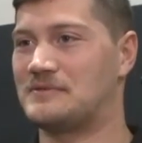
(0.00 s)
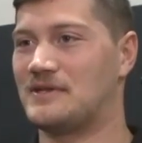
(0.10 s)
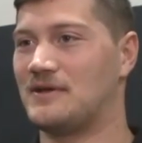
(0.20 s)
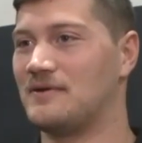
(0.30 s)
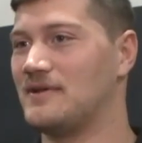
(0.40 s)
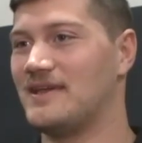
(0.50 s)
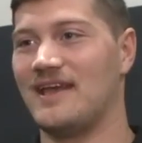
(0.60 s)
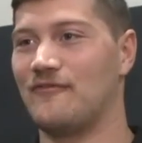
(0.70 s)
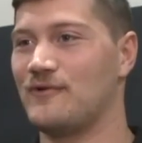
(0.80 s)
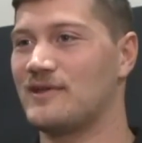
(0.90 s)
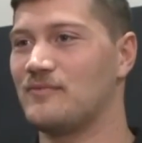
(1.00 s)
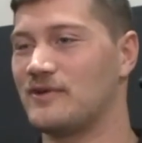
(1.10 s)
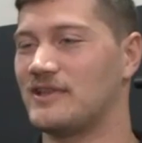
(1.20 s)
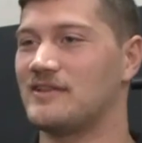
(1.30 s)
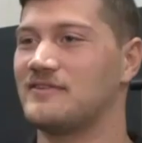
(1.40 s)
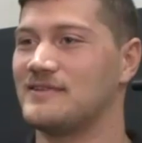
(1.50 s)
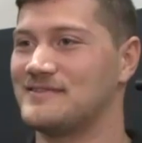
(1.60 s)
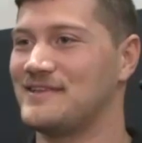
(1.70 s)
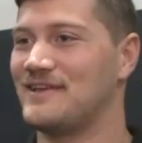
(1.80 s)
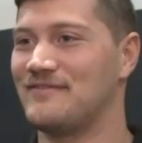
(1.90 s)
So if we can bring that to the
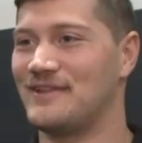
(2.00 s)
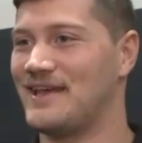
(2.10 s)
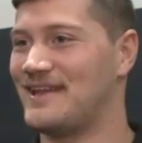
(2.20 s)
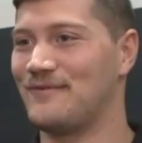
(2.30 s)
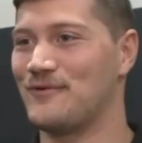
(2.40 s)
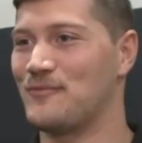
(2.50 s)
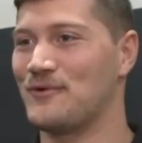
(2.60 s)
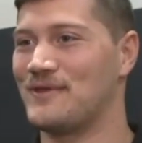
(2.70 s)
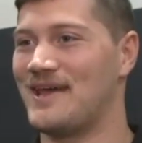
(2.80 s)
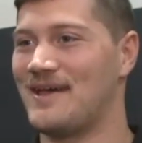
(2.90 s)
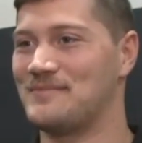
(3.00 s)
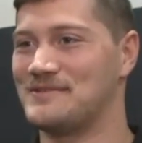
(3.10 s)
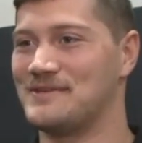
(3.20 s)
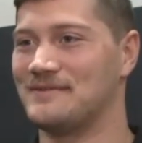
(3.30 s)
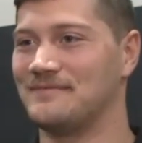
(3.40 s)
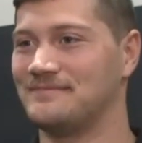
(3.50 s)
city of Atlanta, we're more than happy to.